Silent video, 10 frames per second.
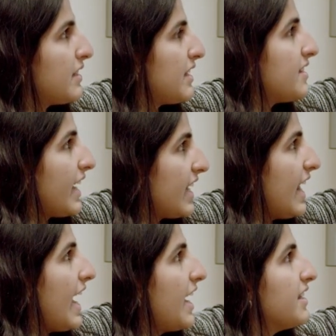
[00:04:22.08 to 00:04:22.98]
the second
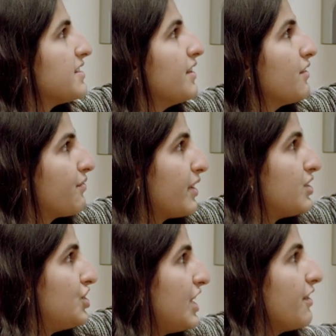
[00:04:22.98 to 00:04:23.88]
A until the
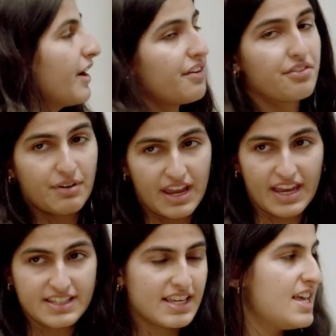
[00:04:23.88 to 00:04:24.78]
first G, there are 3
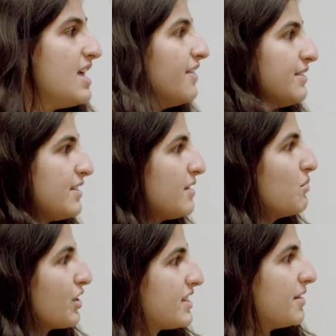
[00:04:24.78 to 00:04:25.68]
A's. This is a
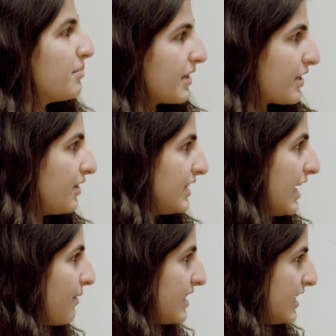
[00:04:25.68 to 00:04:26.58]
more simpler code
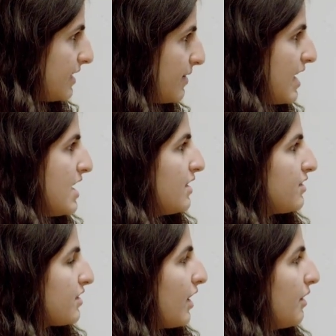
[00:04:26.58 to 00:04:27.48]
that we did.
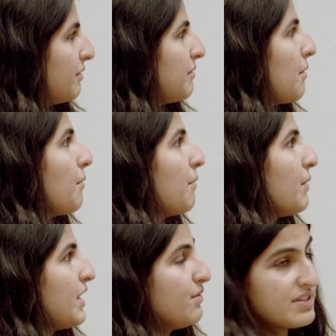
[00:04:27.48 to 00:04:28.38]
So
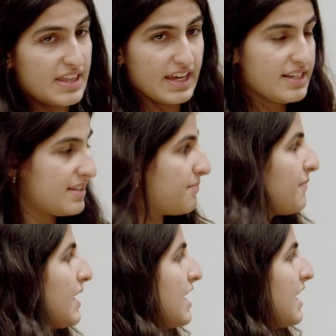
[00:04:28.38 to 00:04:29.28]
we used this
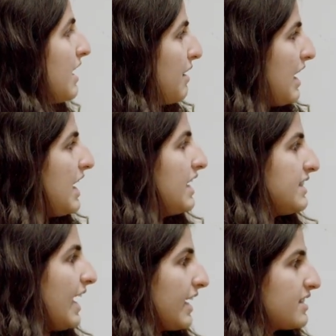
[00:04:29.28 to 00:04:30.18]
in a
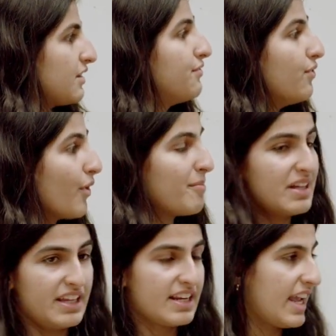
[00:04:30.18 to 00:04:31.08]
text of 4
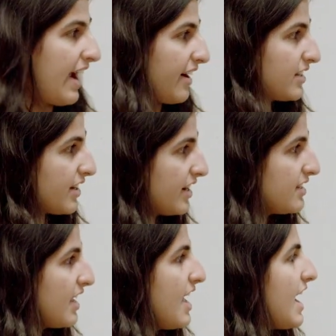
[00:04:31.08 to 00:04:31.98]
million characters
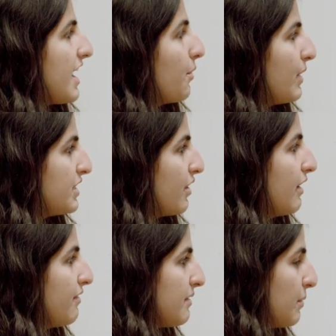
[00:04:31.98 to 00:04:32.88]
and a
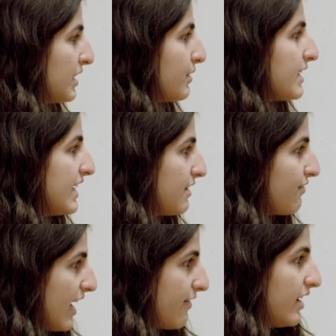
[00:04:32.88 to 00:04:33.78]
window size of
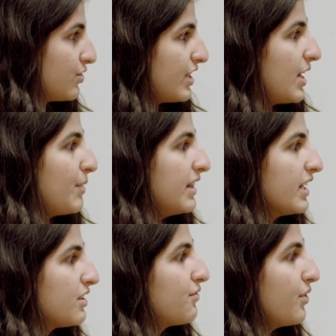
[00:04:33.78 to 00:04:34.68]
500, and we
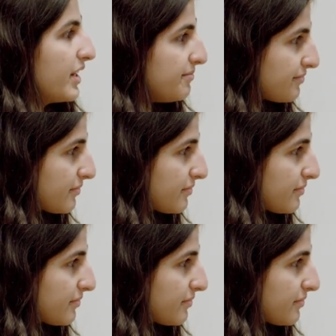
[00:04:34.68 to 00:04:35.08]
looked for